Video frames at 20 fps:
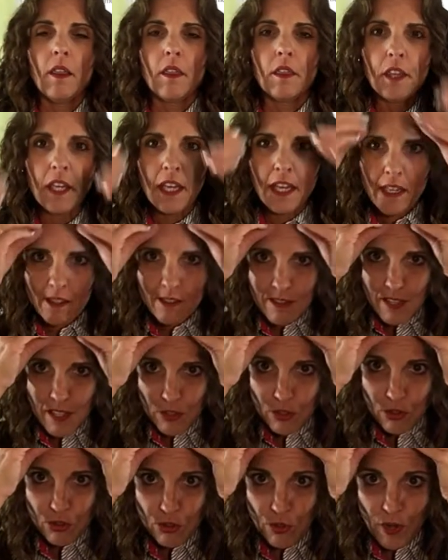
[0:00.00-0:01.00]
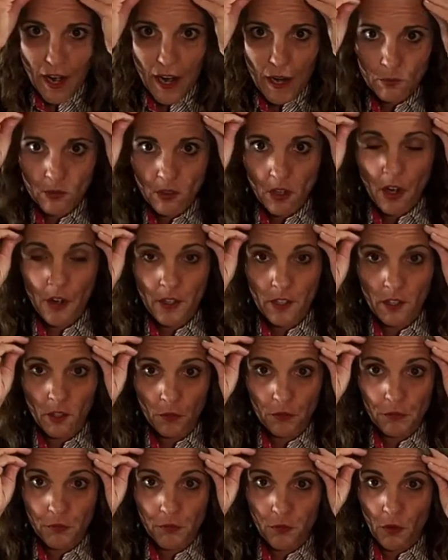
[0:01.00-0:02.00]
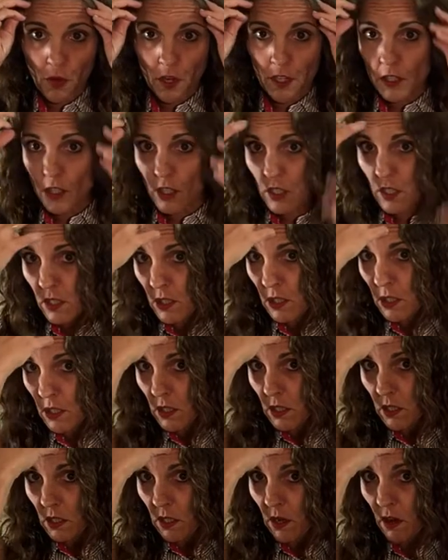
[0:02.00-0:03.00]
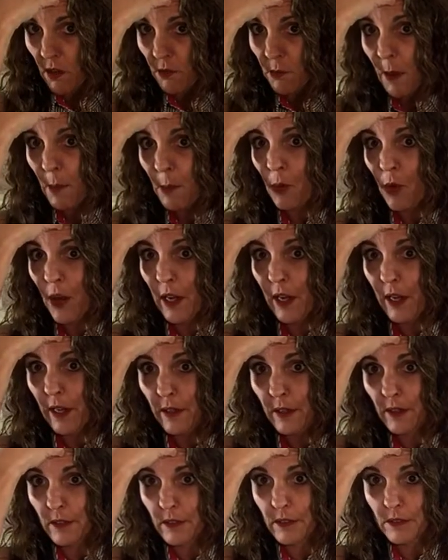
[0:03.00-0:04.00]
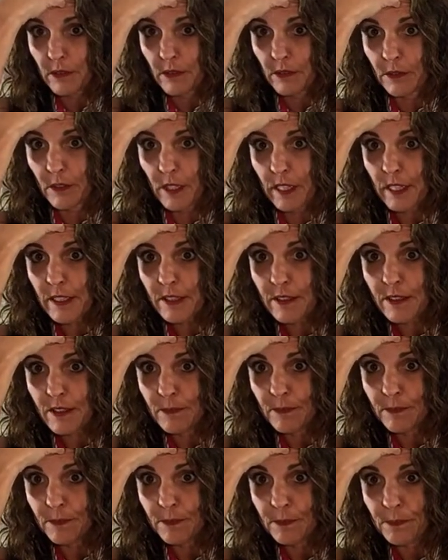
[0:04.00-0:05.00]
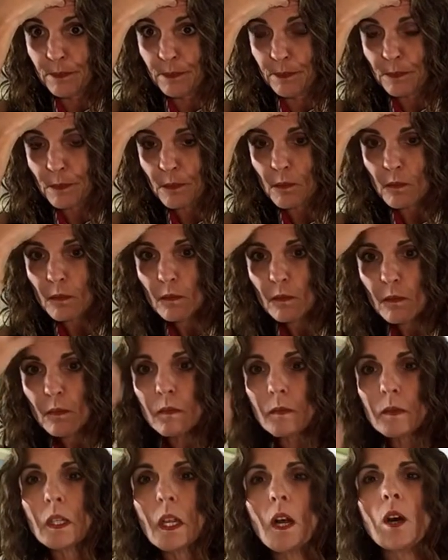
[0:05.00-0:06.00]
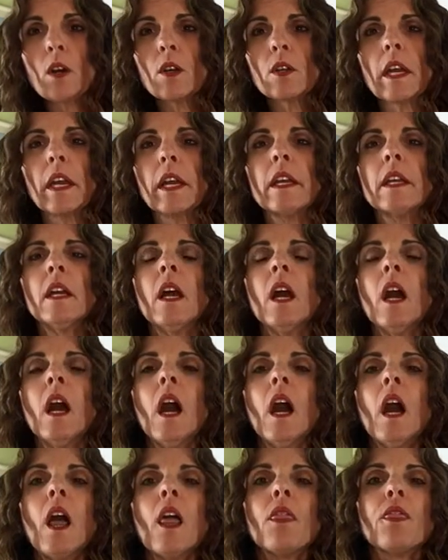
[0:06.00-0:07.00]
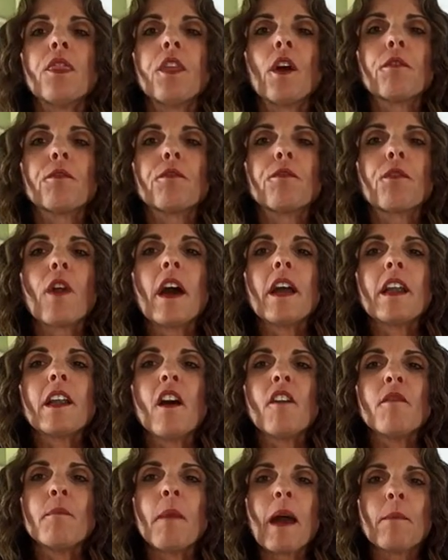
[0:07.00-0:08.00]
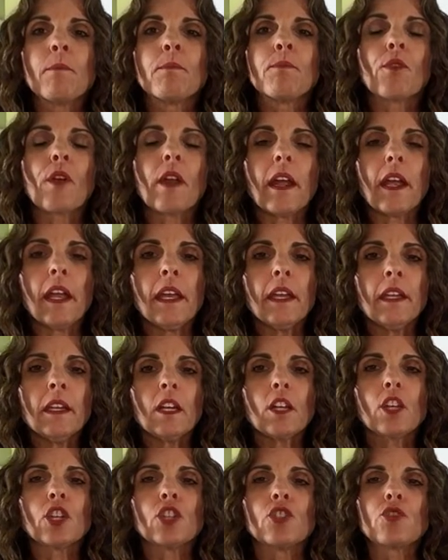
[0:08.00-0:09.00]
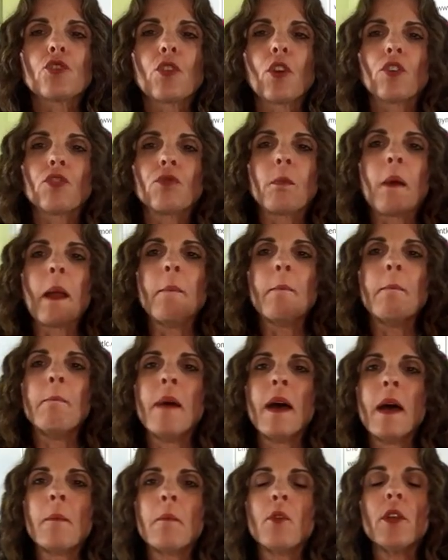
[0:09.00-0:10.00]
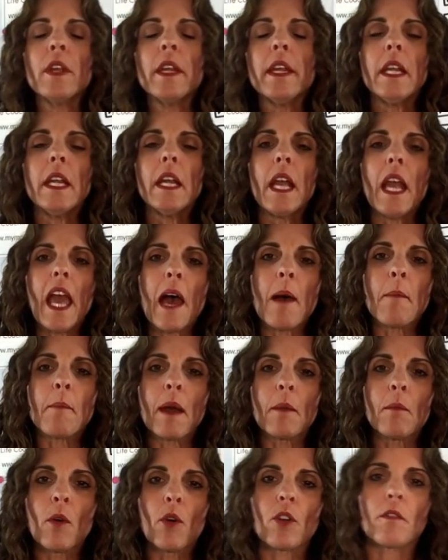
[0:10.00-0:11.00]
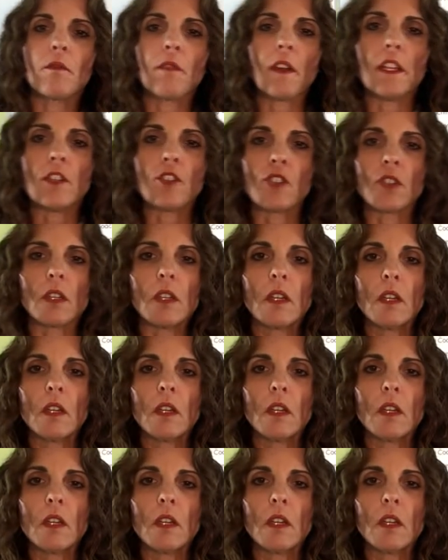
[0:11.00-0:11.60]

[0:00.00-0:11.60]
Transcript: These stripes are in the front of my brain, right? Okay. The front of my brain controls my memory and my motivation.